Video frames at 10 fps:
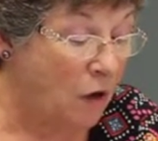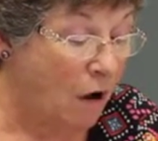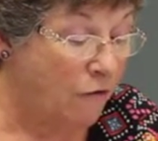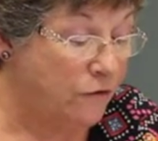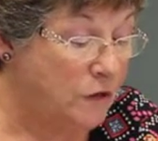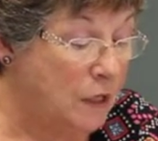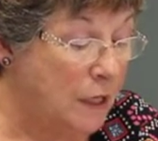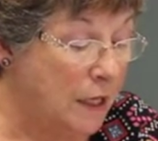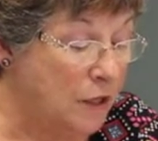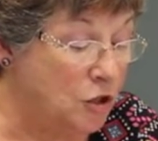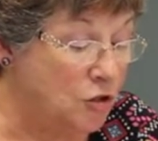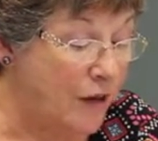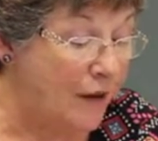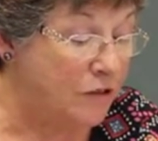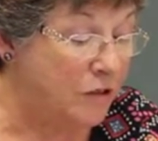Croft and a
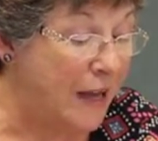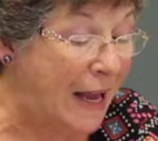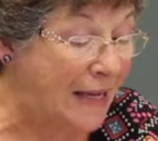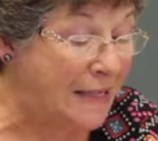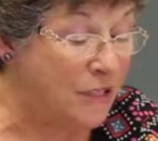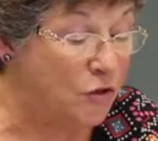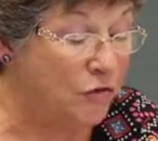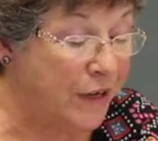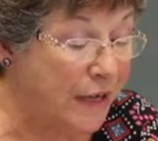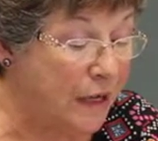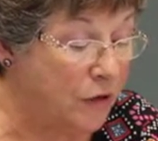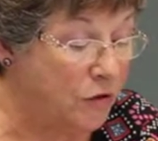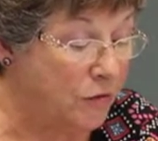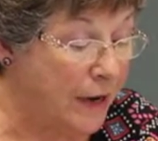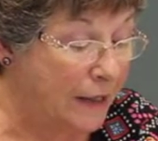draft of 83
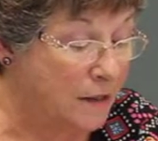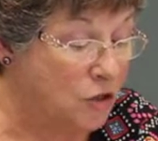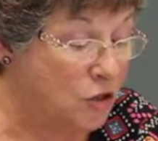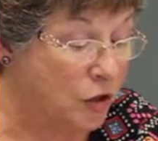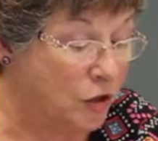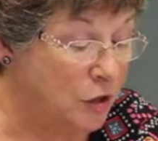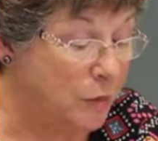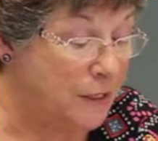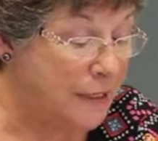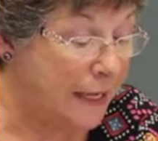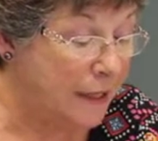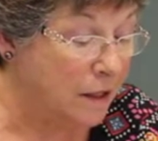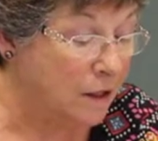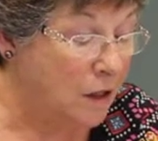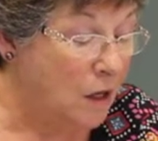other ranks joined the
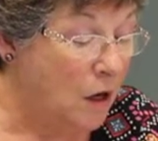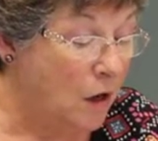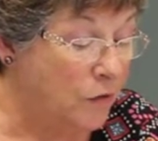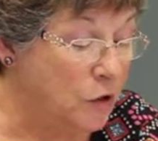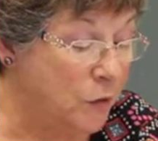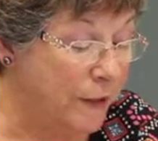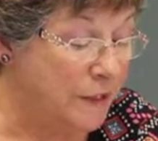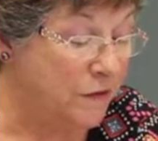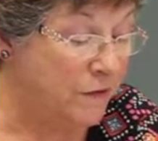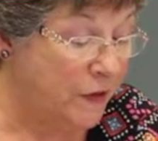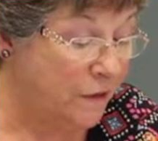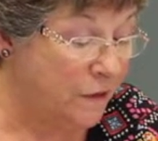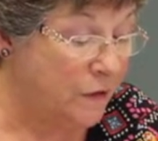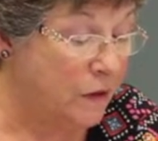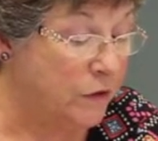battalion on the
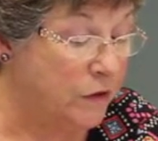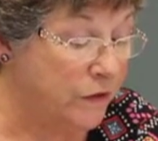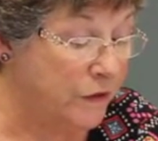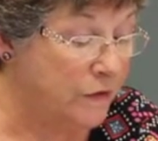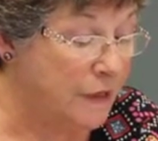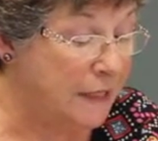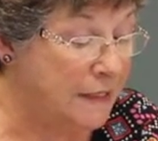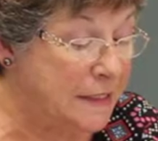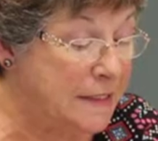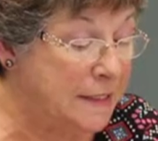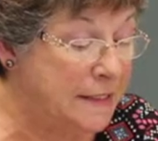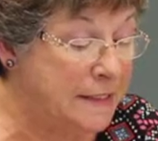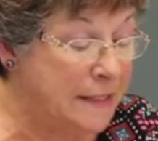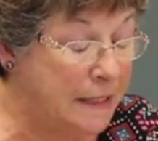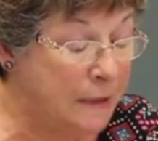25th of the 5th,
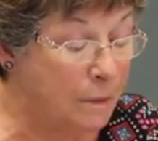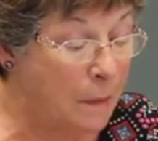1916.